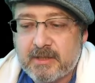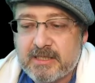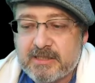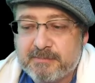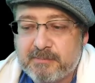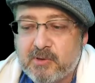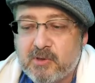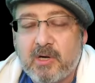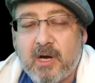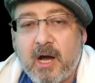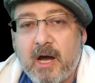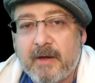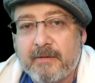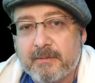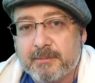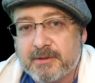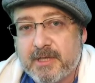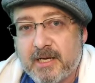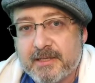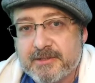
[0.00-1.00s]
is put on
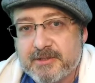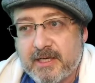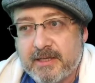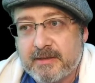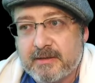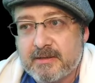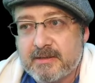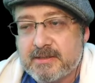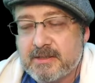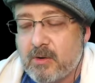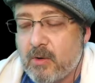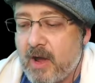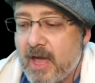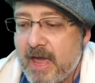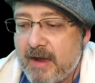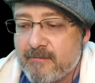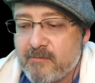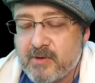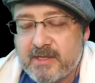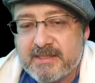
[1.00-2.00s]
the blockchain. So
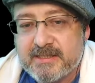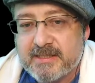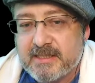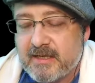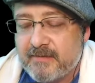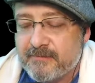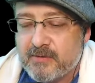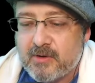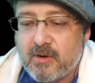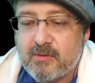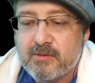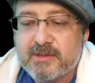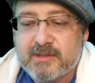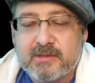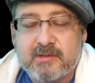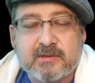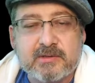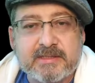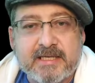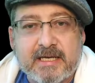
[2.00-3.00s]
everyone can see. If you're going
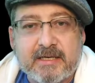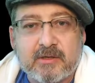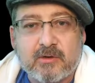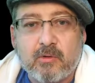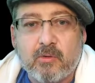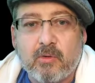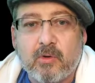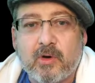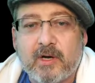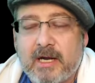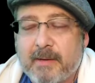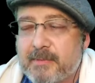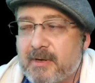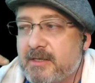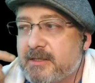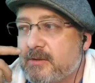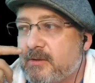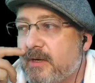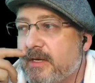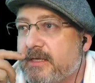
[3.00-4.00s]
to data core, and I'm
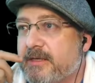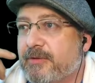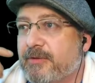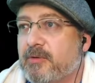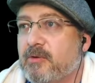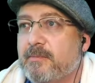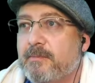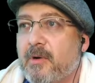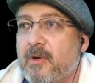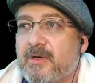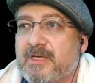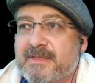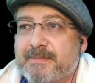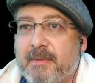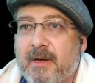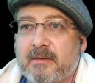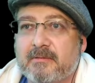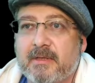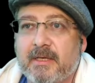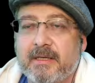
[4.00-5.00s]
going to do a third-party
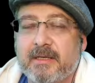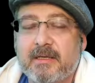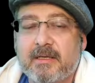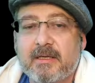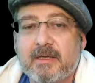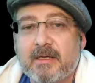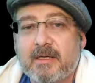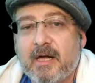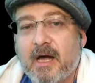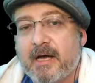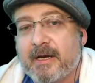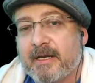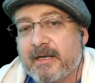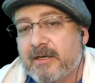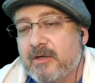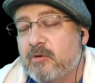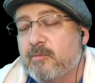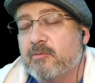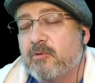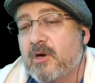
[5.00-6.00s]
spotlight on a
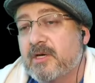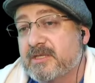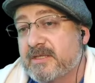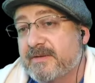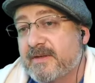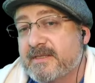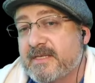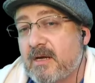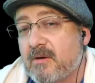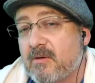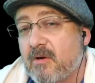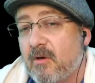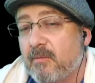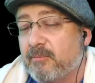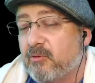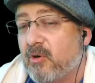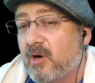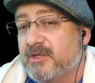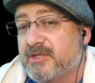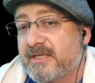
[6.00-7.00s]
new project that's out
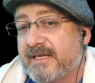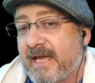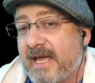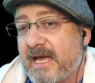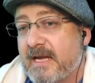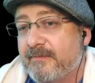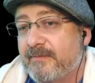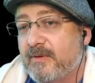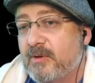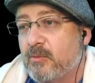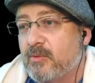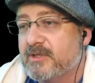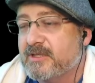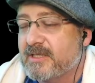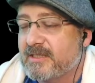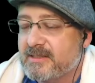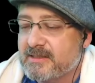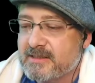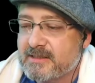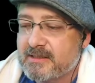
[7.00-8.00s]
called Project Anvil,
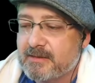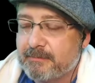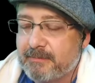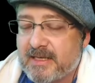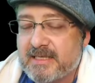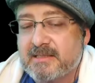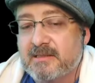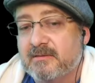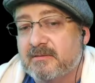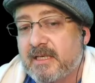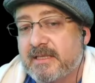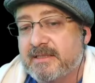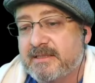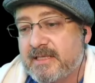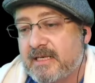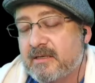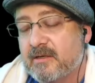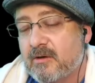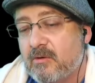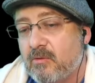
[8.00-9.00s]
which is basically like
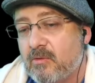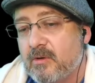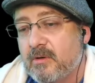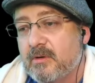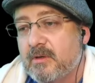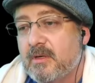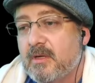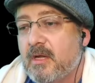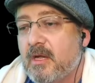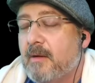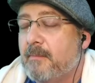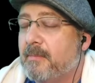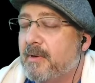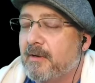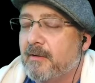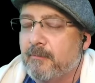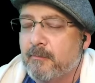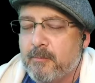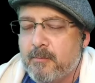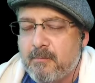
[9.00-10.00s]
data core,
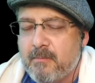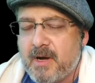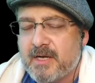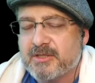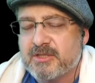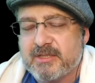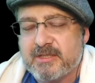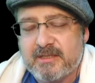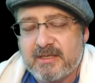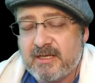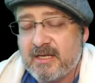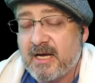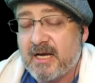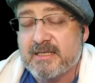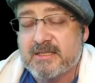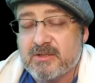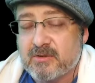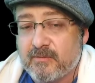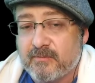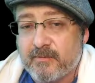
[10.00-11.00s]
but a much
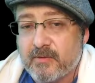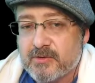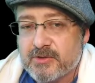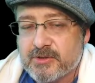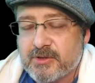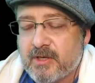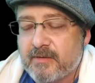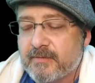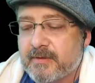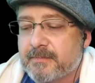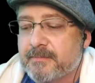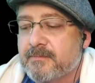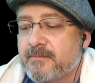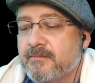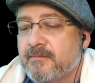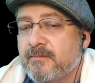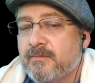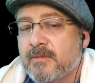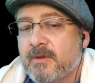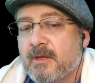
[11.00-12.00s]
nicer version of
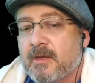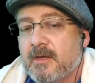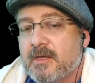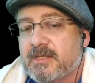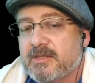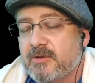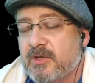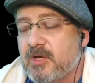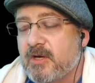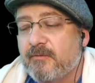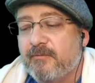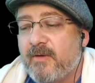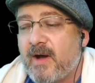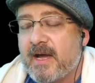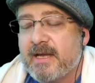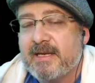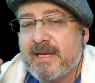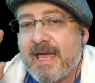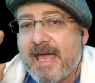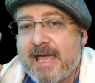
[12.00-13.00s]
it. So you can
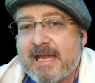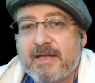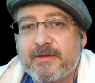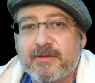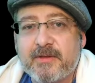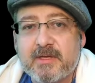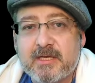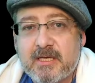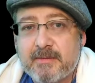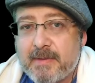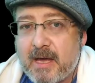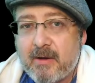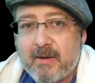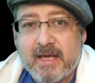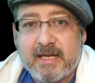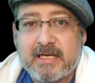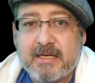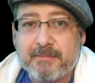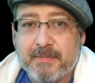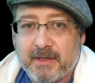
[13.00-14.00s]
find anything about
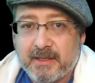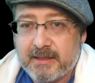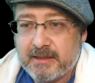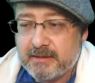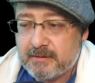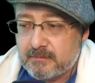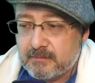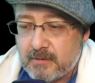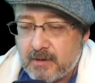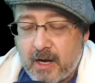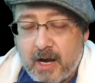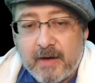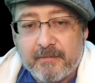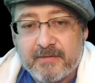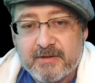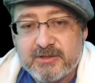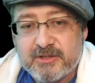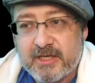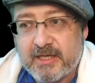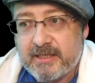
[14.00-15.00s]
anybody on
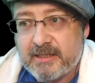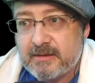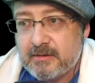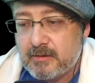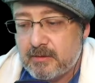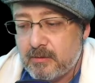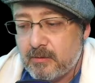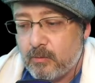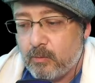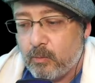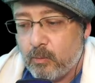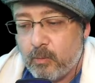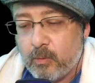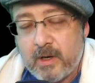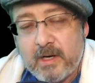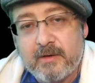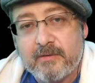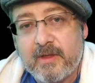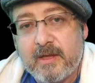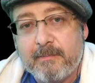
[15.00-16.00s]
the chain,
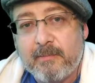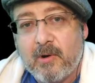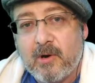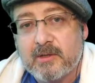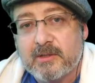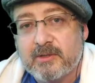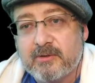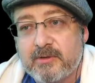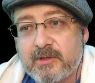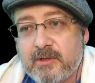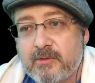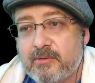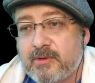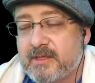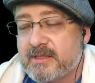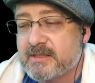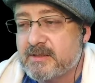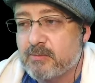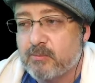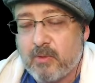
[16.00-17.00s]
where they park their
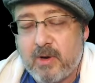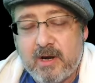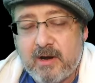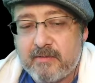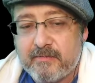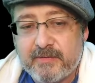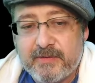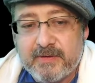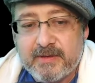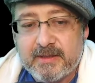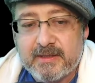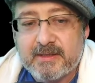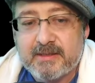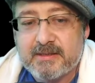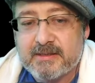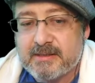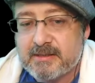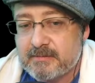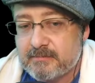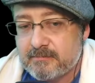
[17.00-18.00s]
units, where everything
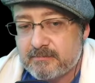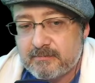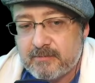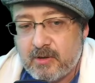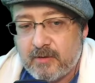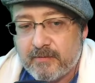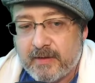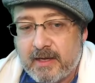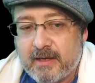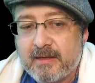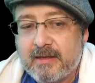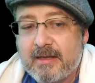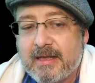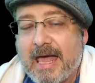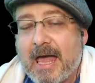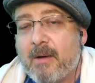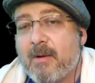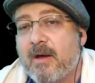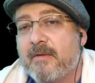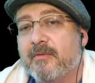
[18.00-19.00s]
is, all that.
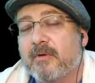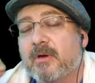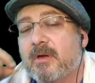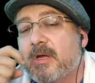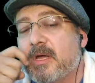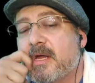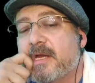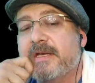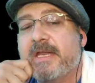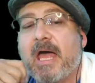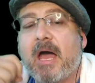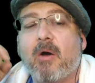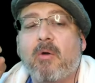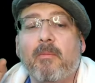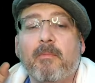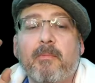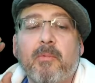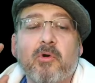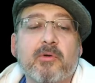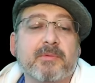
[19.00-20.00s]
However,
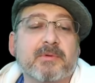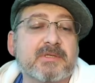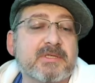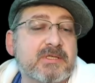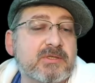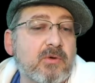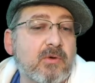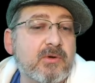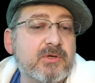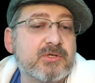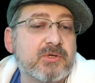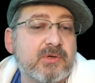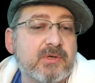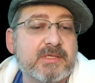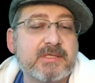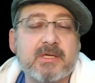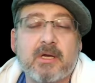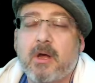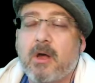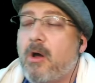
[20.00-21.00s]
now portable storage
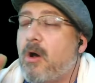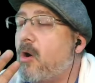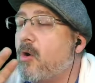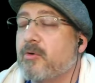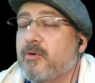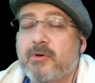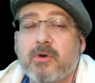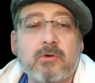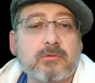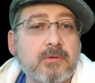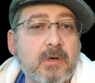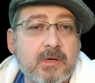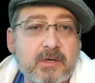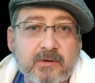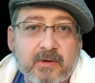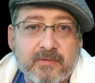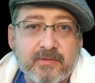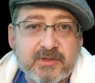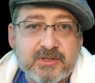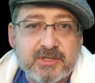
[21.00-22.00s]
units are no
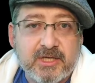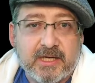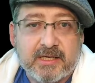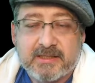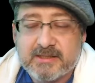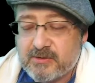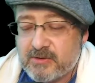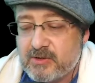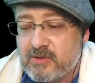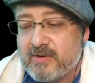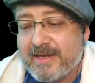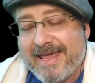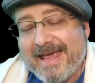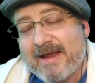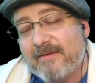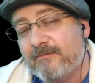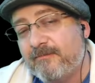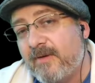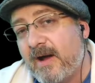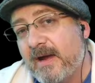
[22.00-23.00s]
longer on the chain, so you
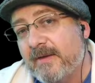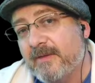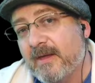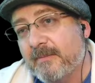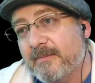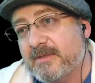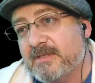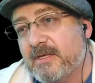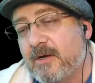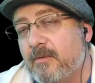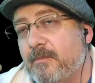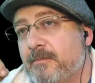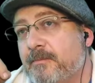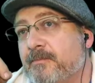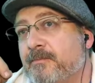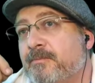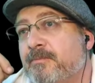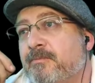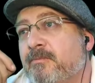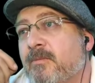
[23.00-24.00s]
can't find them. So
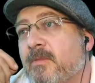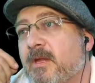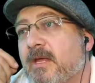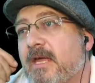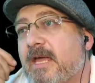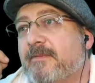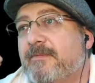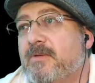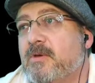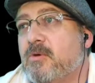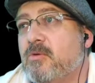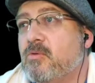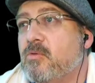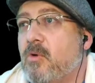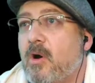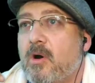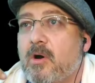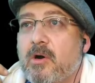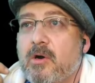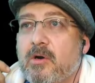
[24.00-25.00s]
if
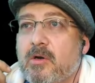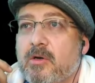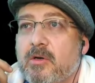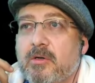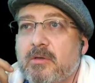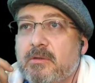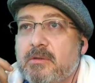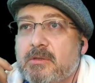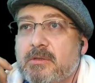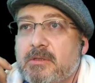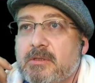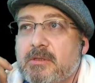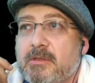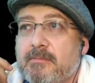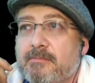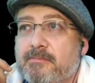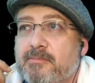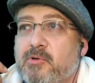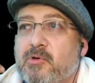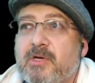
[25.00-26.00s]
you are
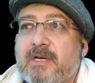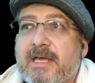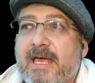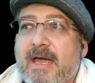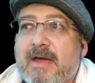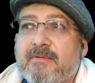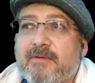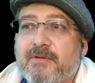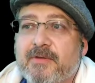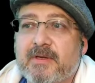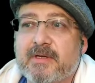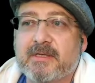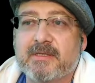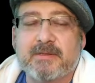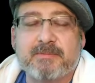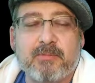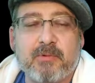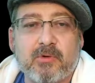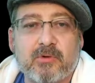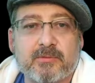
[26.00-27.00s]
putting everything
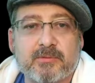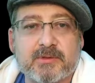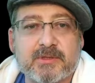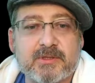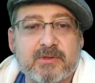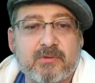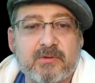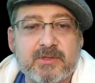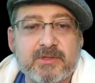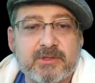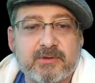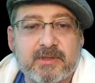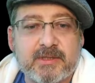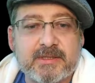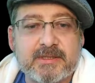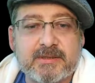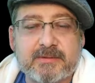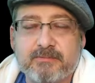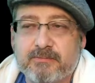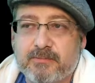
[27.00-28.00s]
in portable storage
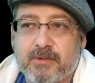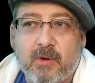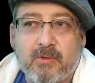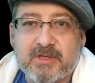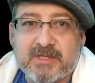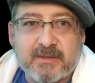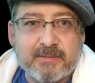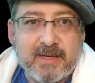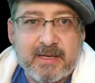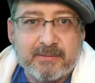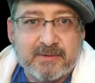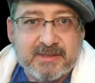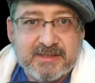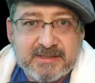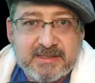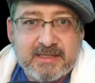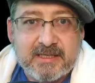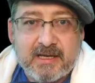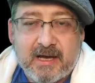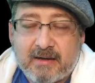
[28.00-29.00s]
units, no one's going to be able to
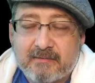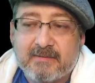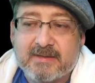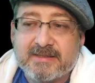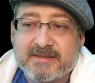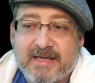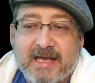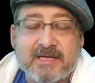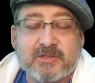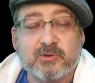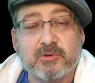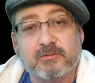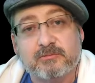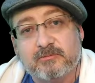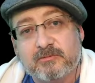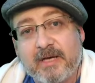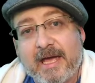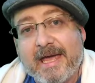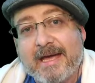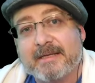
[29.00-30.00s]
see it unless they actually
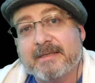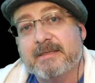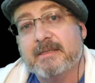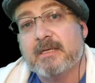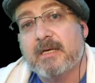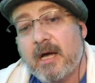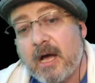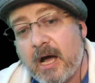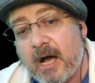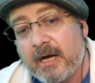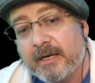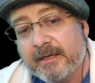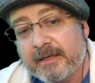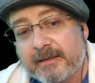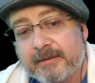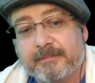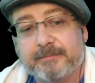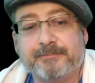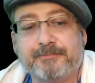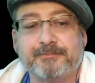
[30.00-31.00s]
land on
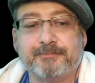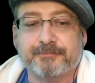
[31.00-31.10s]
it.